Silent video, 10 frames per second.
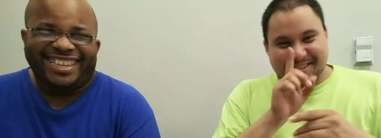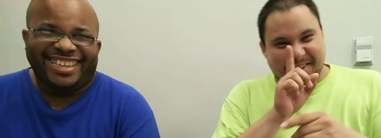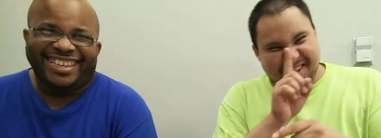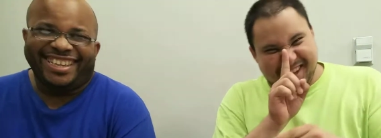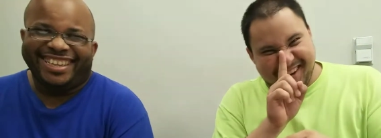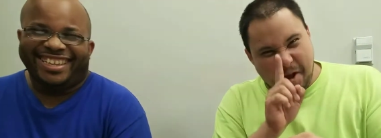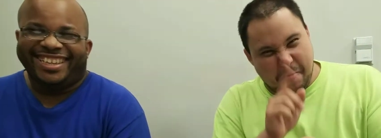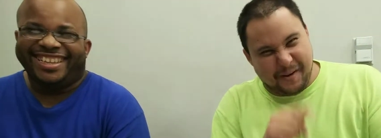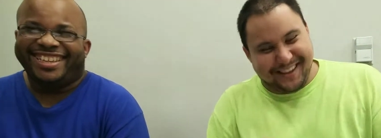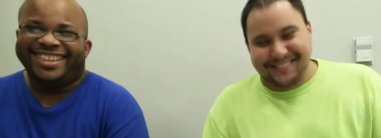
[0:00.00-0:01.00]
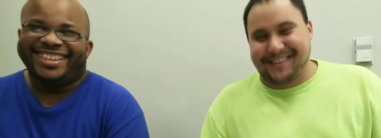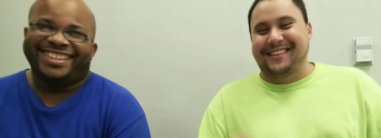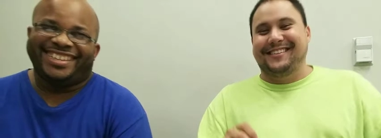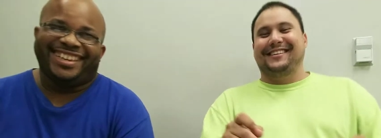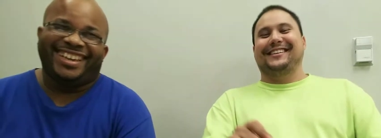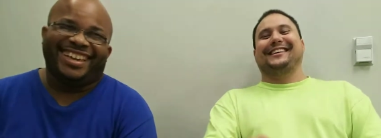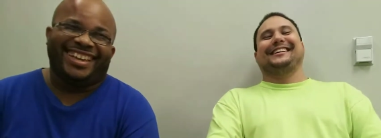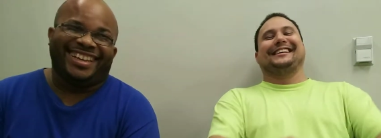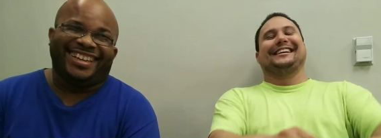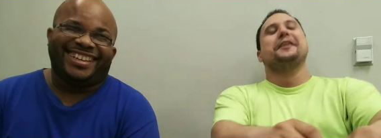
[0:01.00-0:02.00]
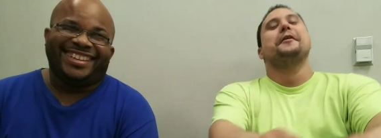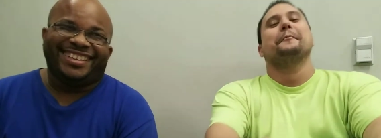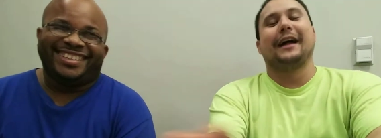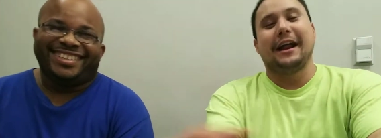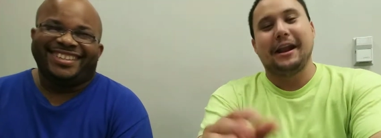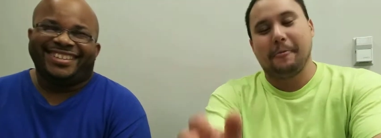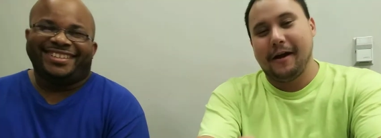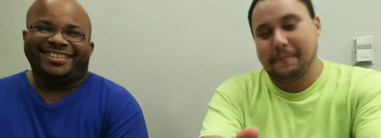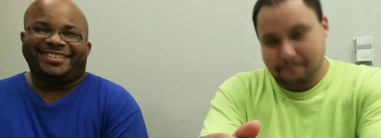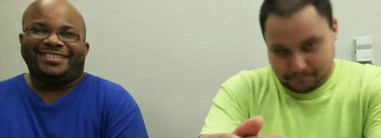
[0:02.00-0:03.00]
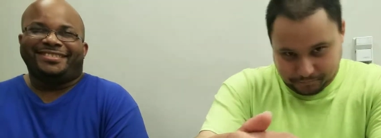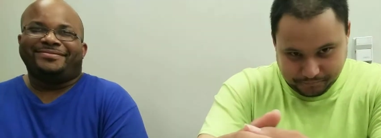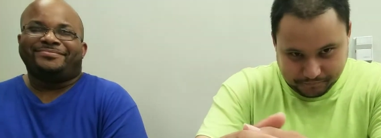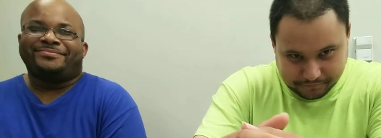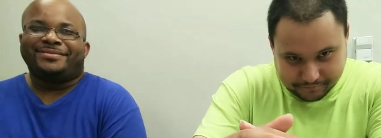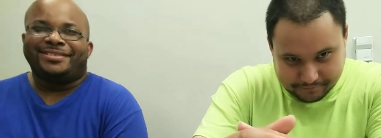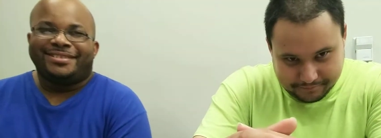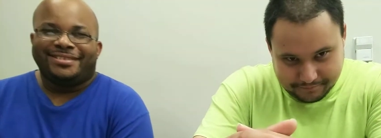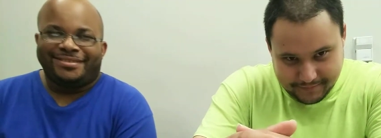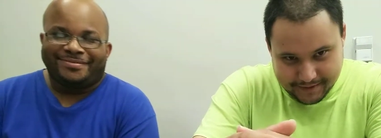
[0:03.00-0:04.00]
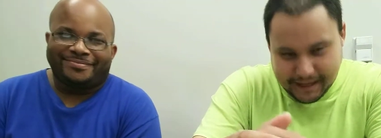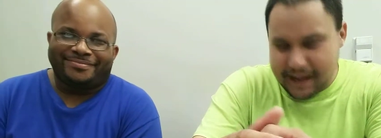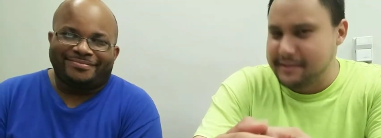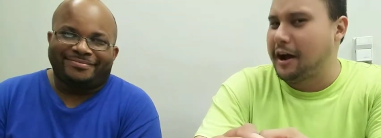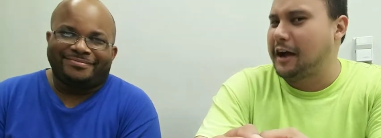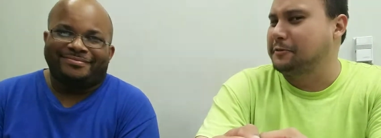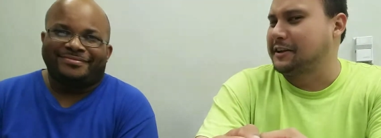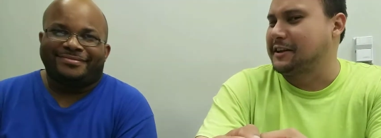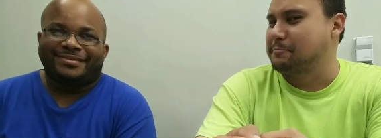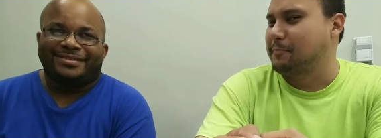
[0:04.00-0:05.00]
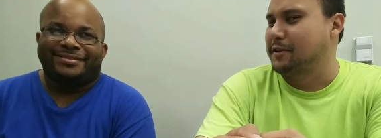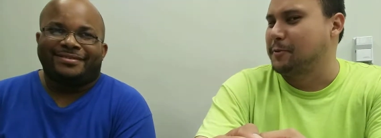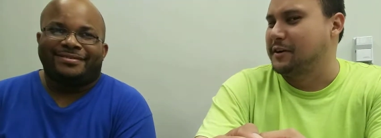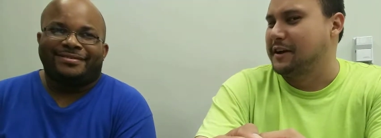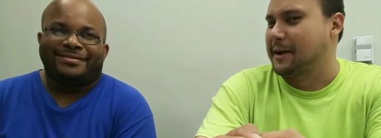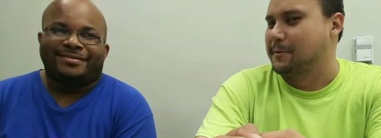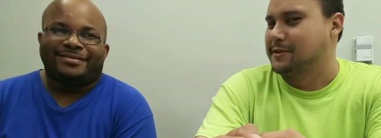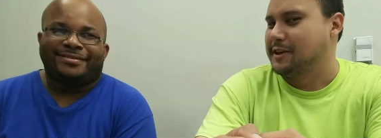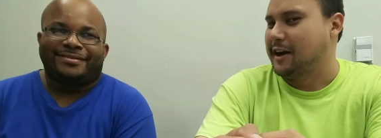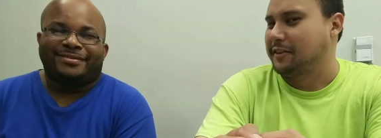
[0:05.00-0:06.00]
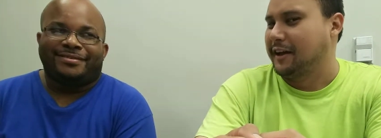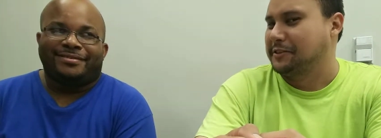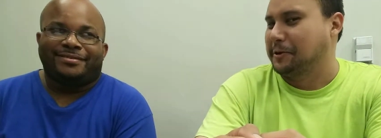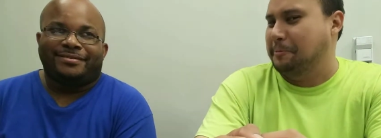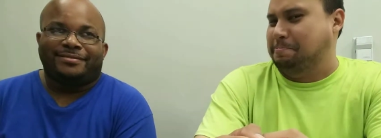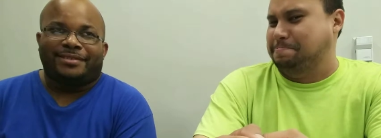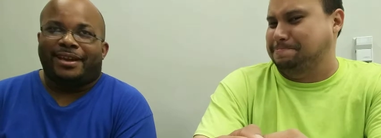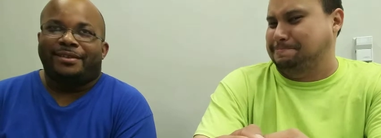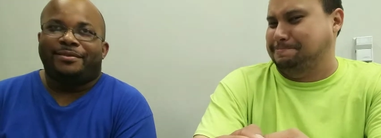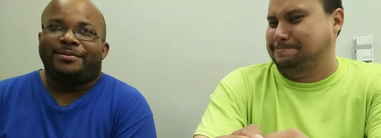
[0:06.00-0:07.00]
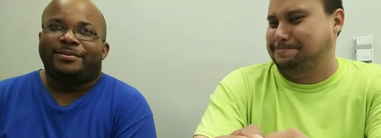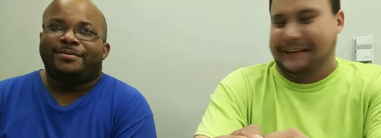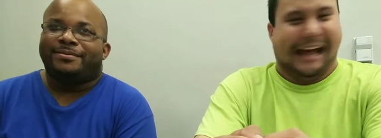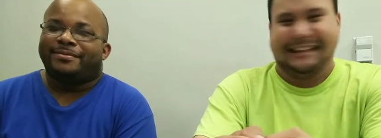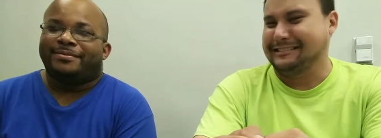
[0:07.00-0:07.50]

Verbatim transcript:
Speaker 1: don't tell but anyway, that, no, I don't think his mother would name her child that though.